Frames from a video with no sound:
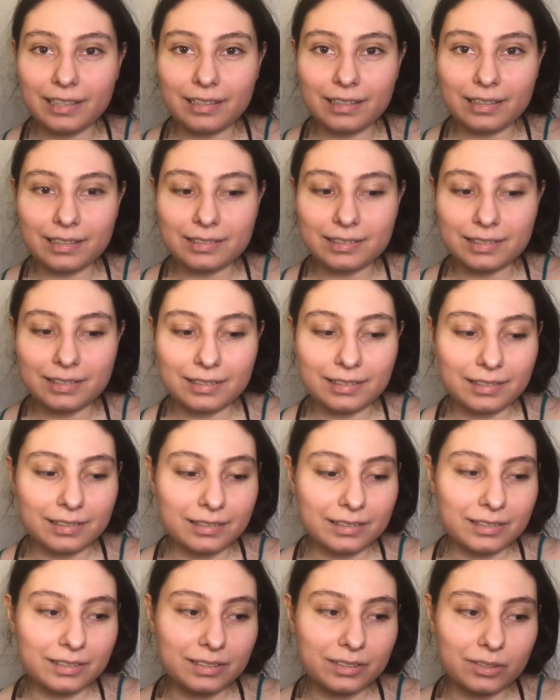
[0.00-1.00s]
and that's it.
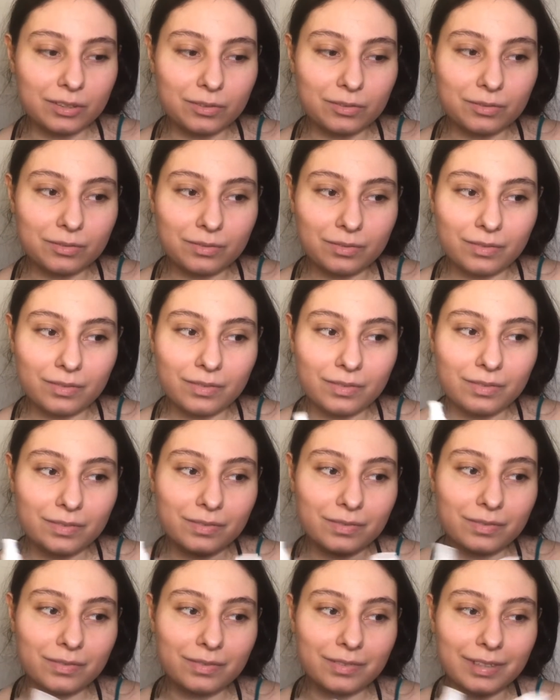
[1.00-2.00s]
So
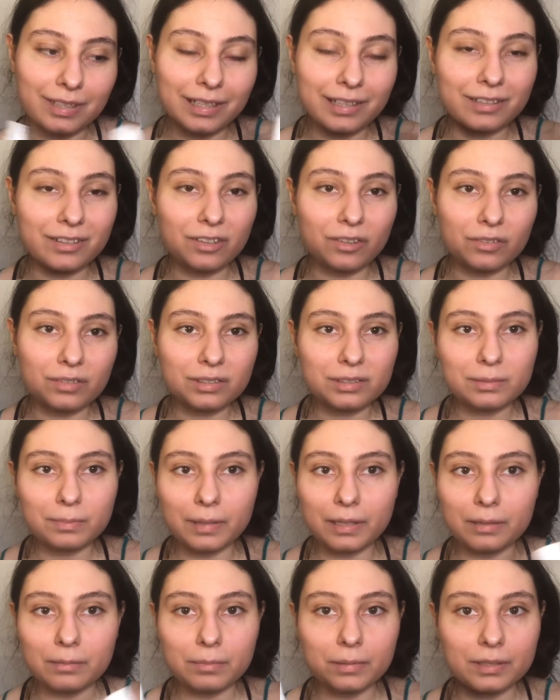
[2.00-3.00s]
I know it's
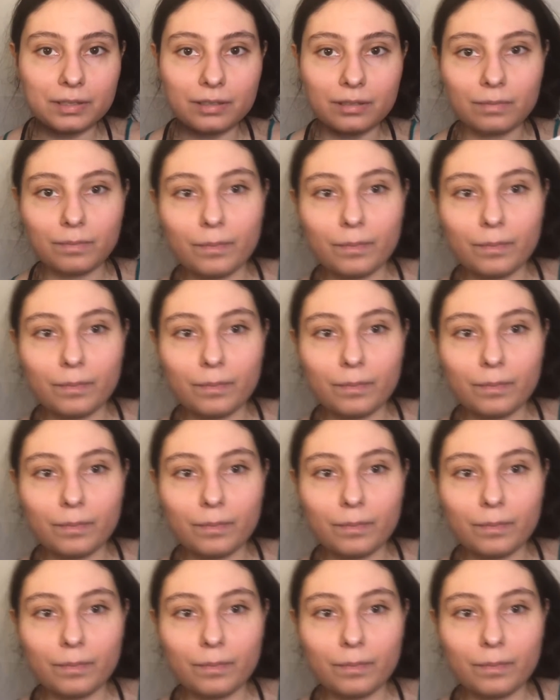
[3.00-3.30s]
bad, but